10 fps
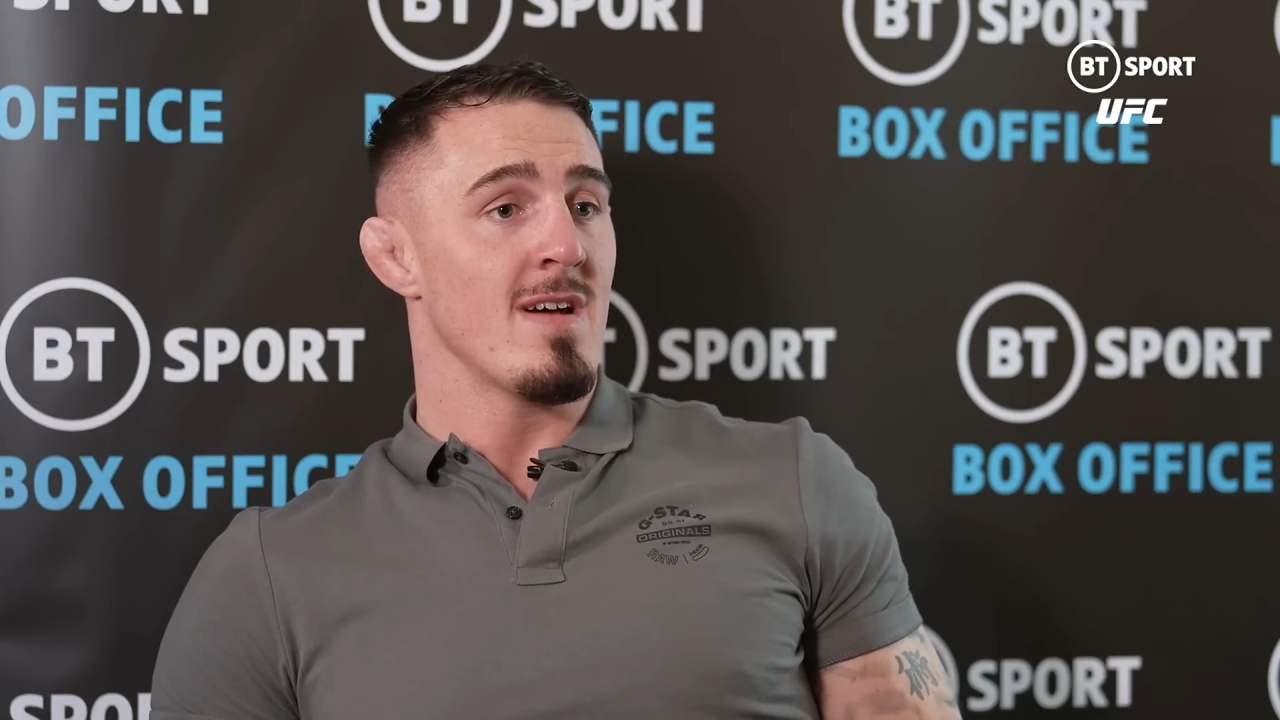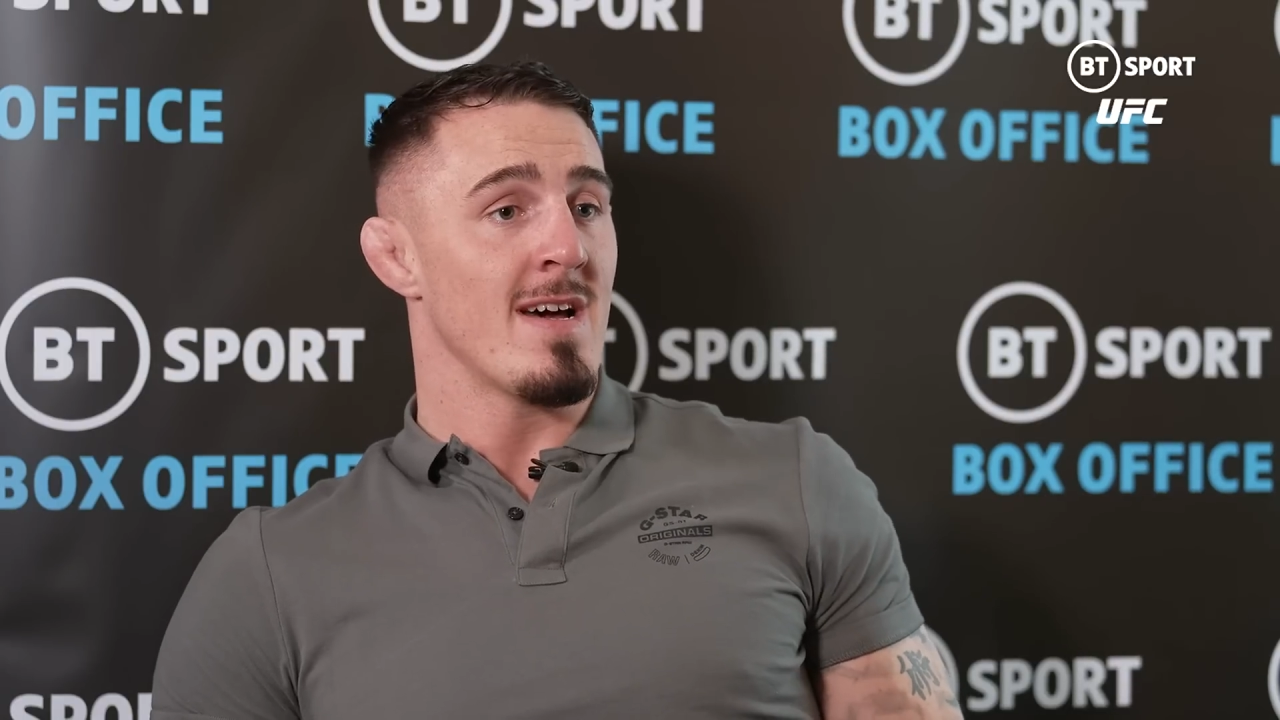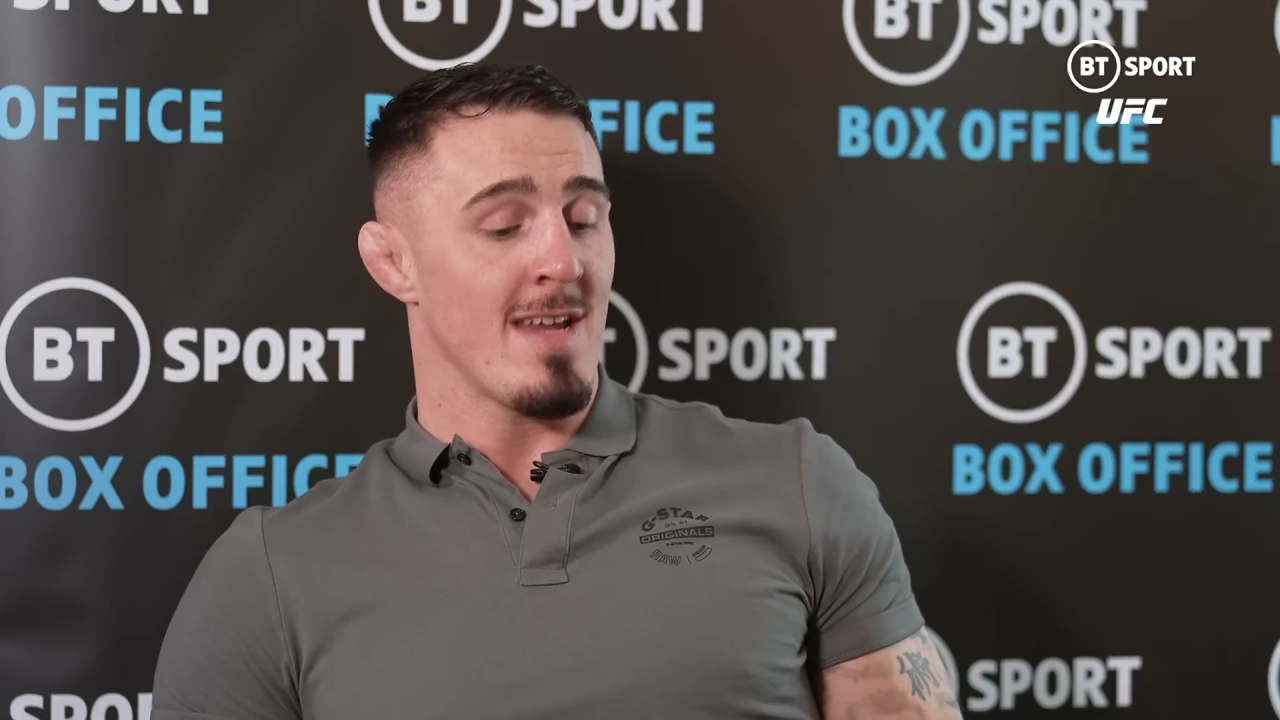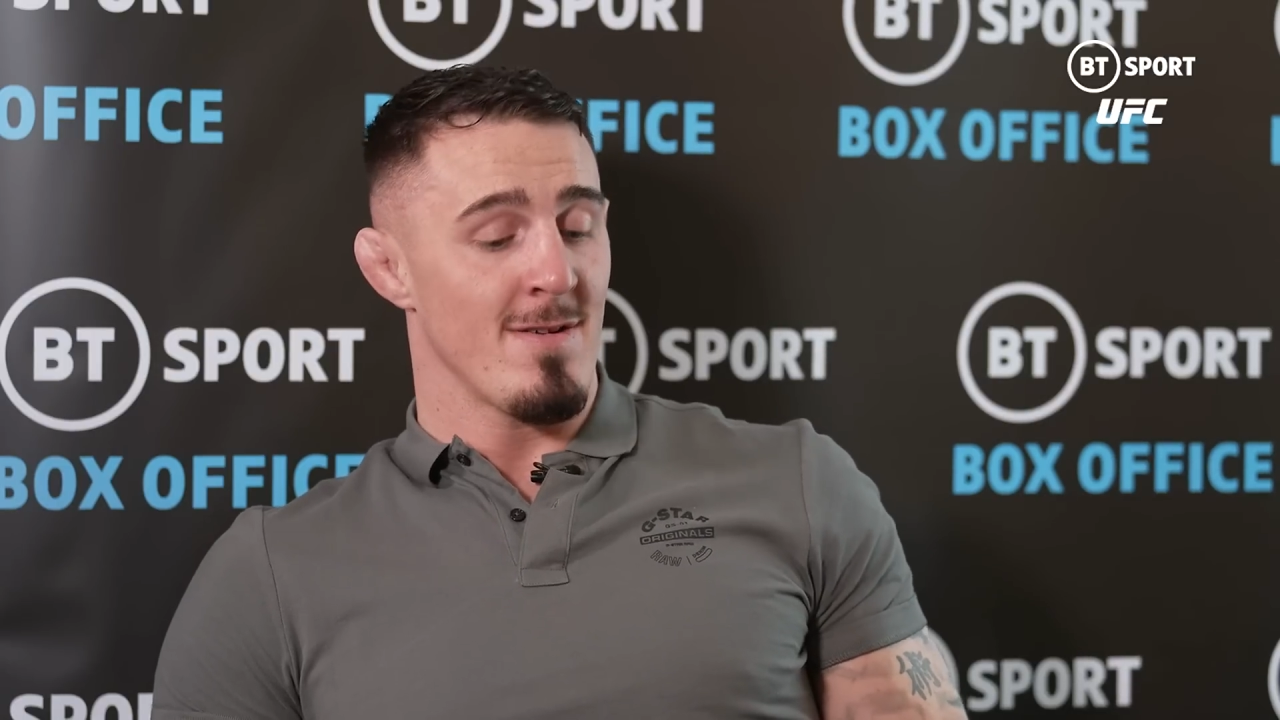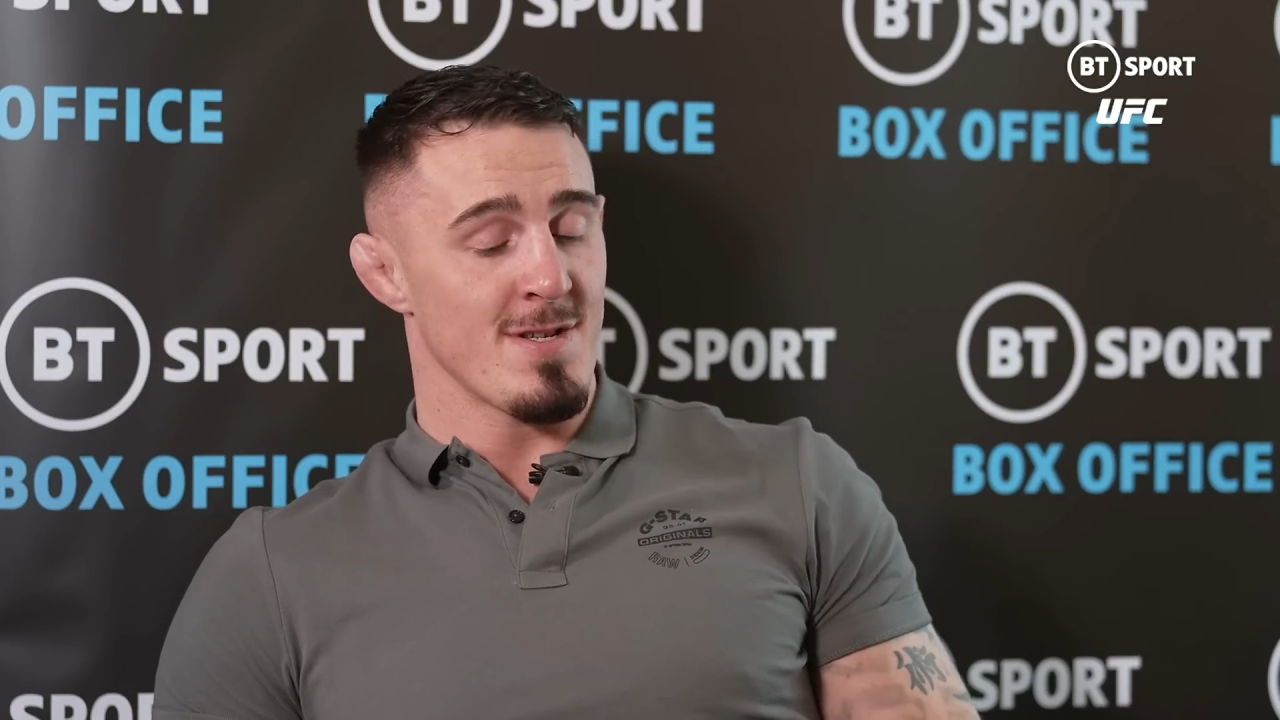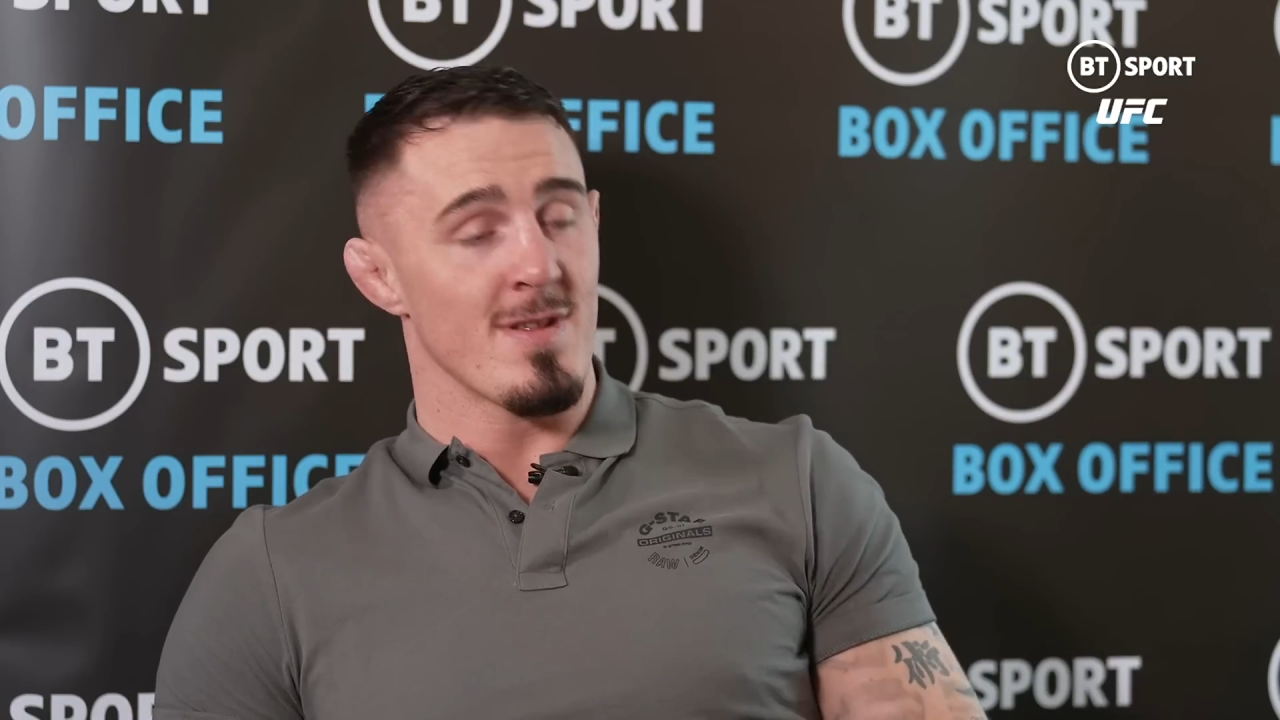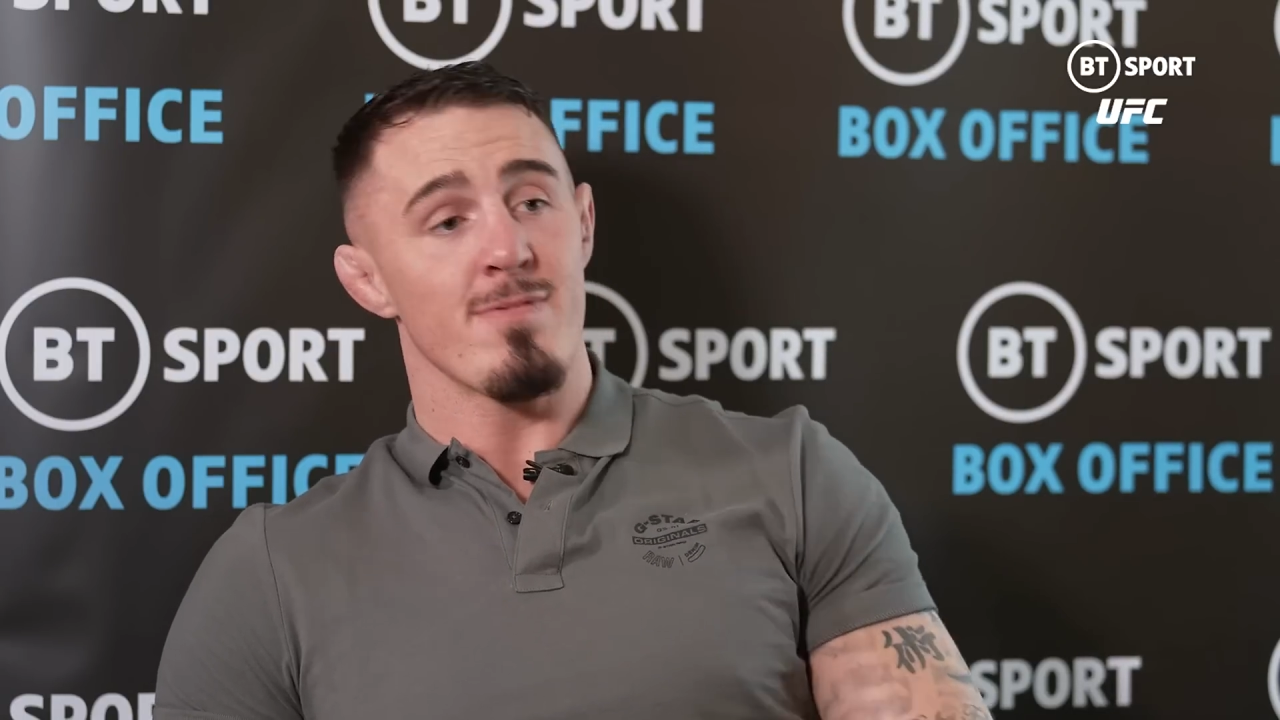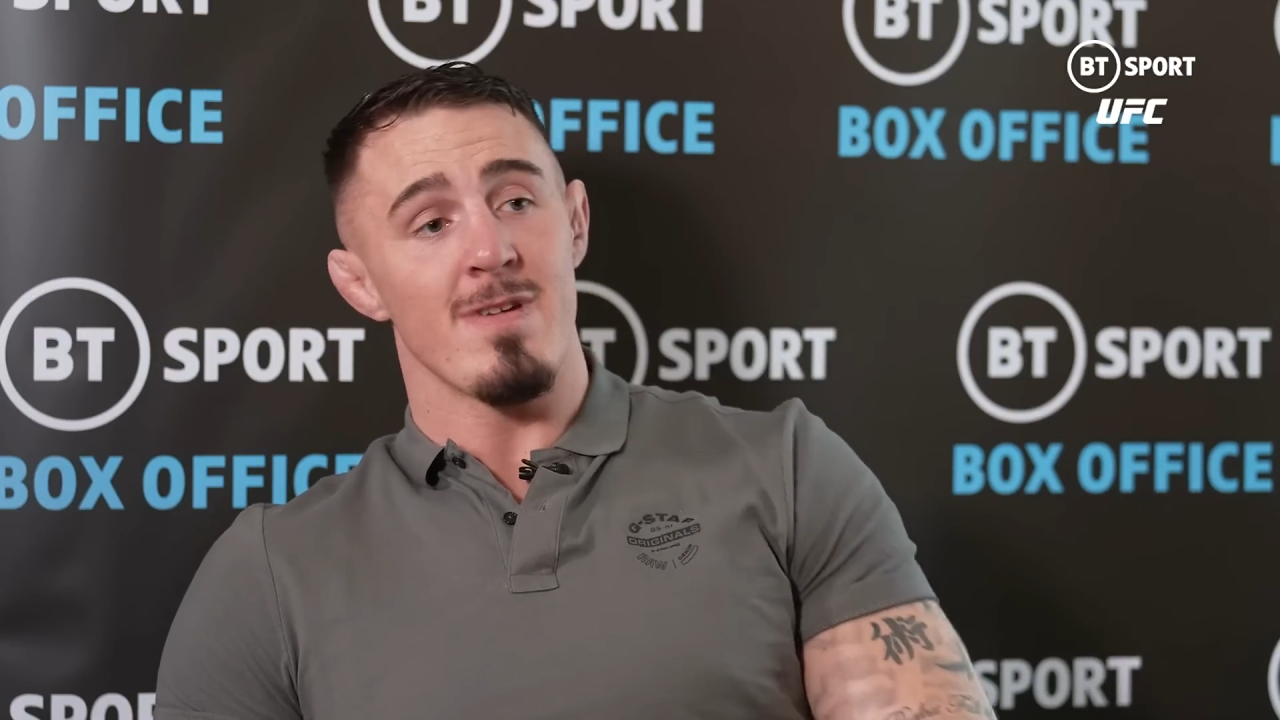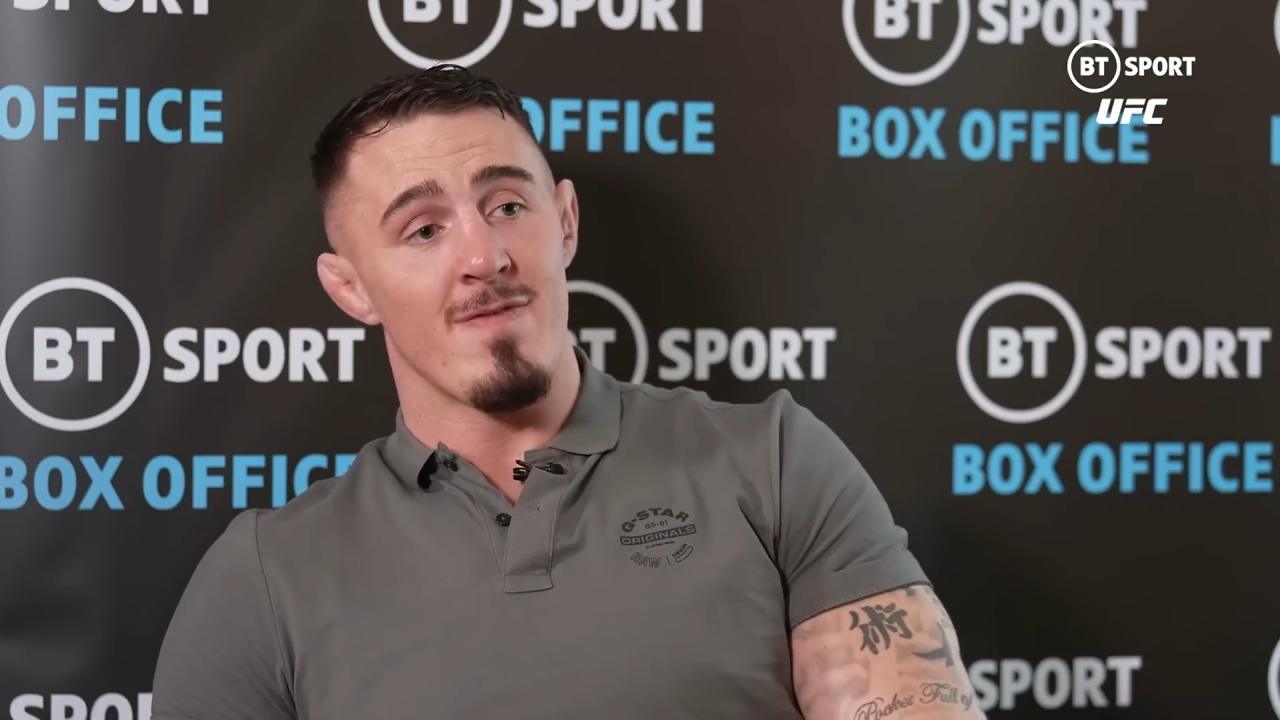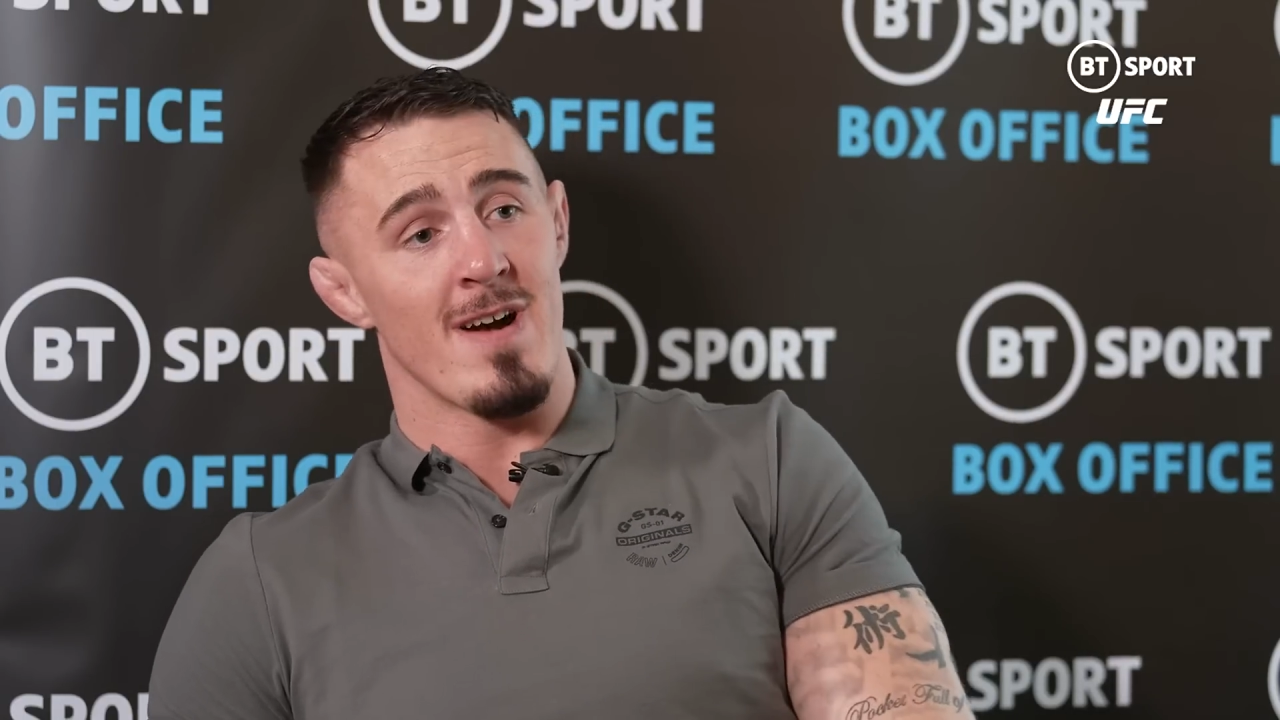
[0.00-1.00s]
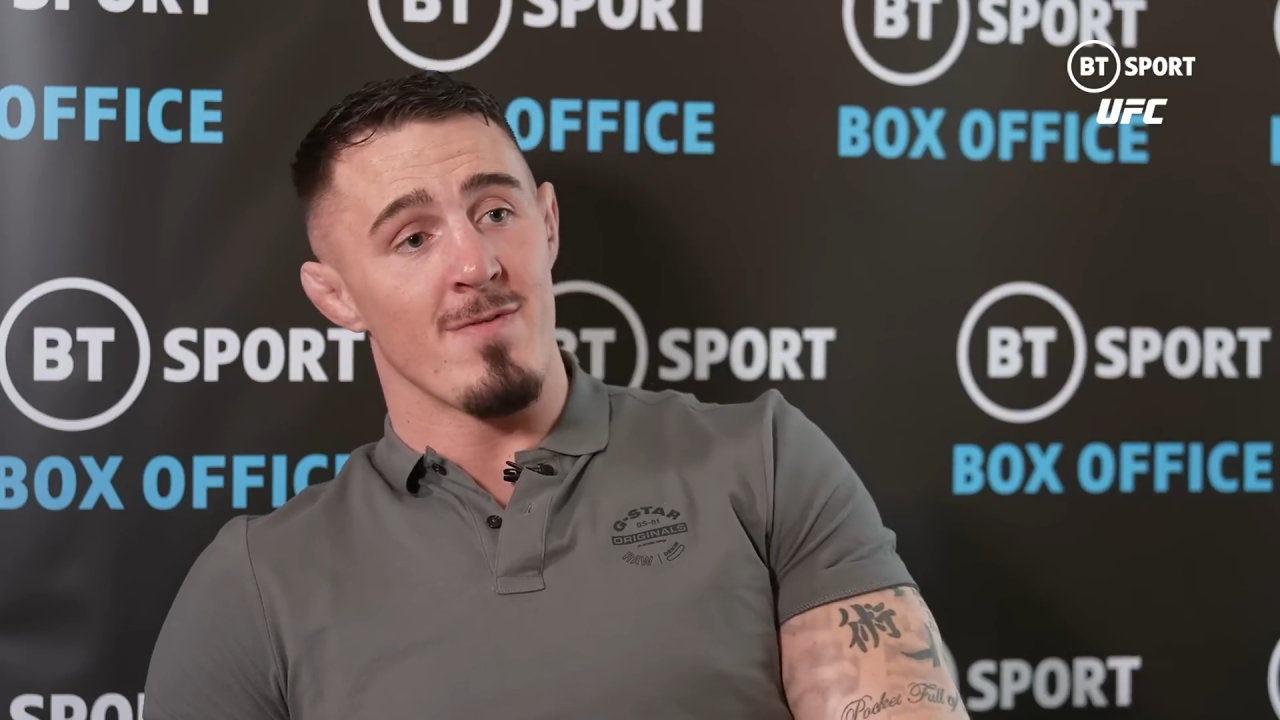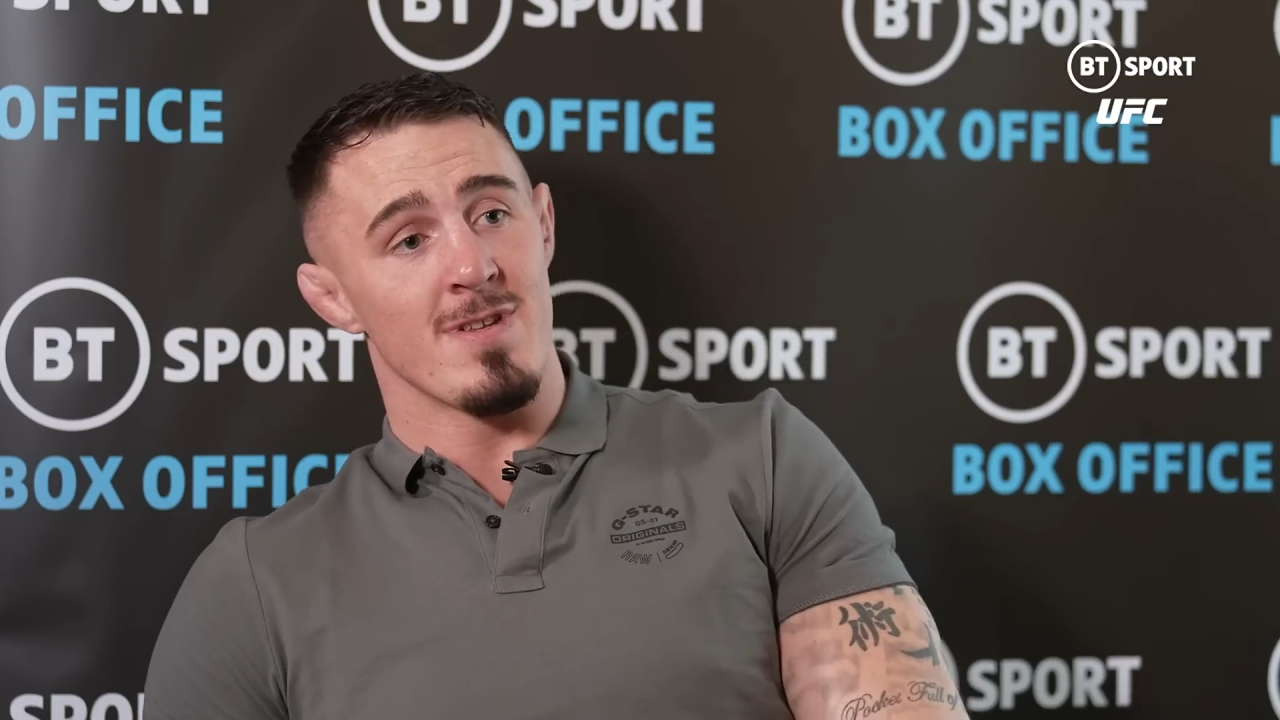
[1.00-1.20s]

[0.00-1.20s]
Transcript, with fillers: and now he's on a three fight